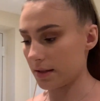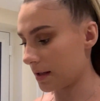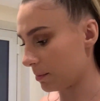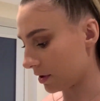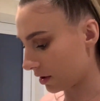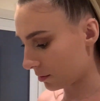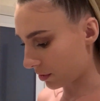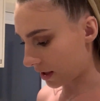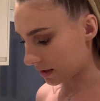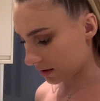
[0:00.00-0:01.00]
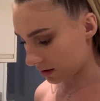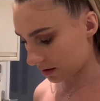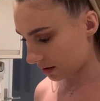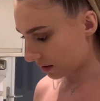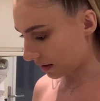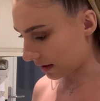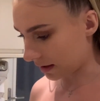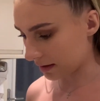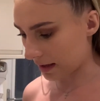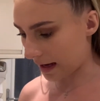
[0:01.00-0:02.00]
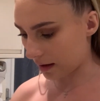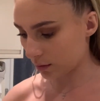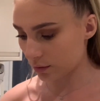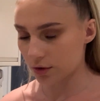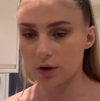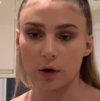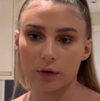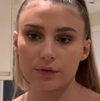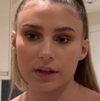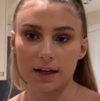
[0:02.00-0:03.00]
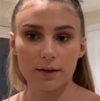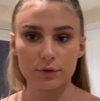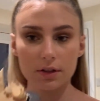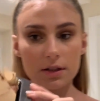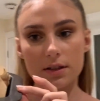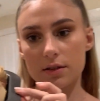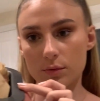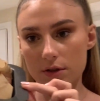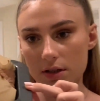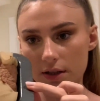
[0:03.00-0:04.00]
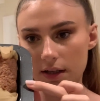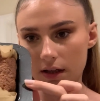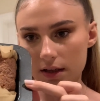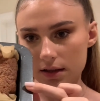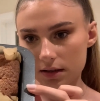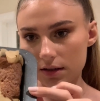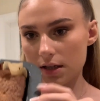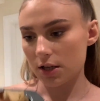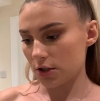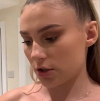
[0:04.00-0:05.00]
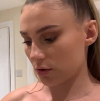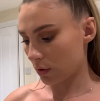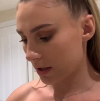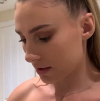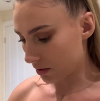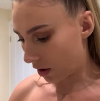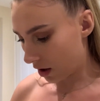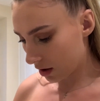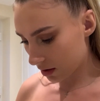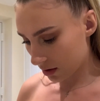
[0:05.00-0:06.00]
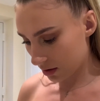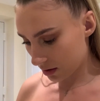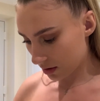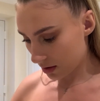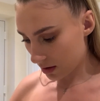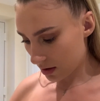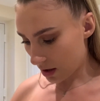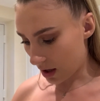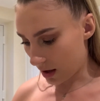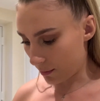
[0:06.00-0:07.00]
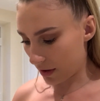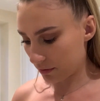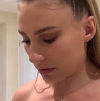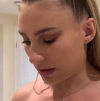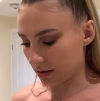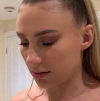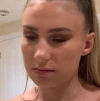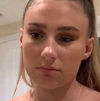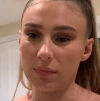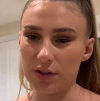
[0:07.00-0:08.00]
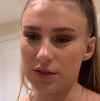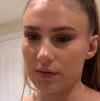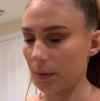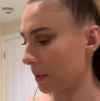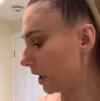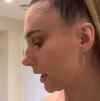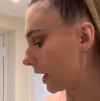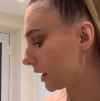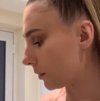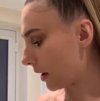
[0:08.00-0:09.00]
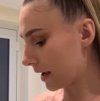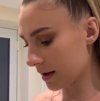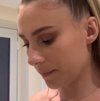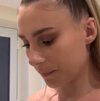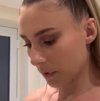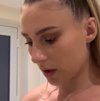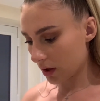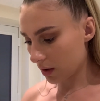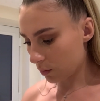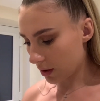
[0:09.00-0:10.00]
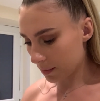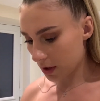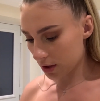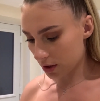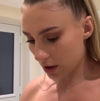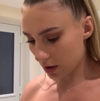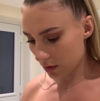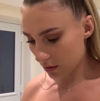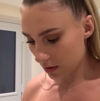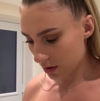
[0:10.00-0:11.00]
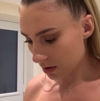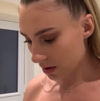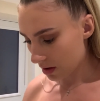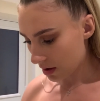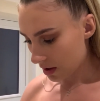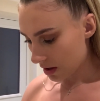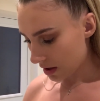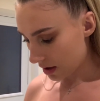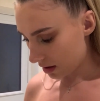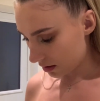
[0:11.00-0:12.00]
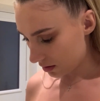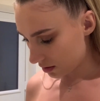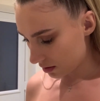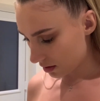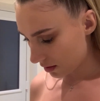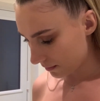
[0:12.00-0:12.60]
the banana bread is out of the oven. This is what she's looking like. She's quite dark, but I feel like most of them are like that anyway. What I'm gonna do is